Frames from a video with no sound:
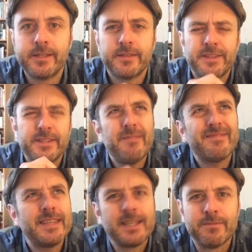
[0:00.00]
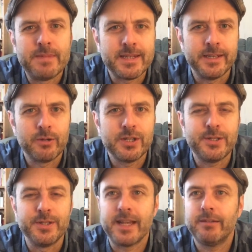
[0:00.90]
don't think I've missed any
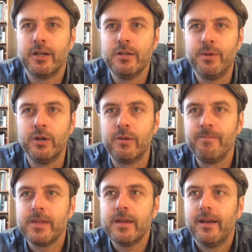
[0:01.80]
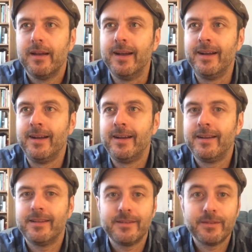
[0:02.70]
questions out. I hope not.
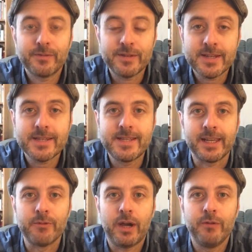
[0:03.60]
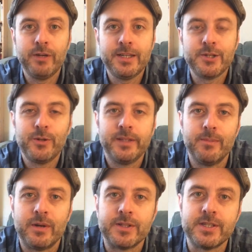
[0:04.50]
Fantastic. I really enjoyed that,
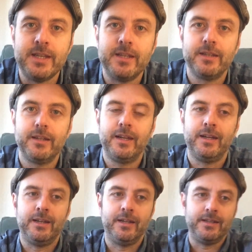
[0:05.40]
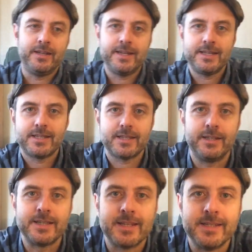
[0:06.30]
Martin.
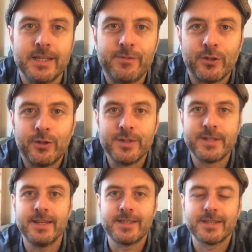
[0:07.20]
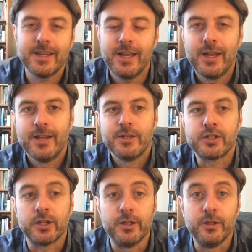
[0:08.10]
Nice idea for a contest.
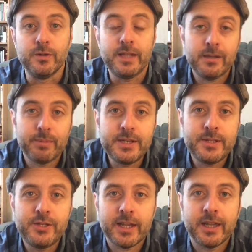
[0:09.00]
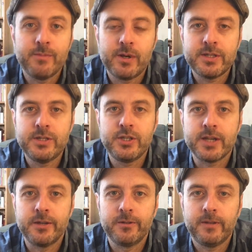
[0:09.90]
So yeah, please do check out Martin's
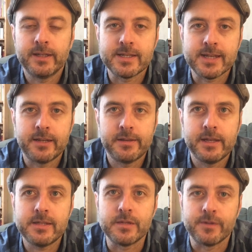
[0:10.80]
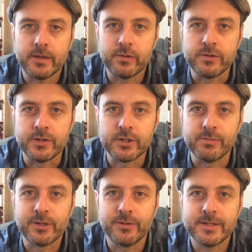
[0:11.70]
channel. Like I said, I think it's his 500
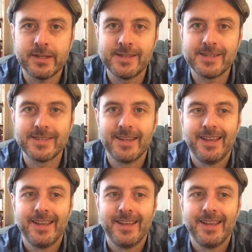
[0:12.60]
subs contest,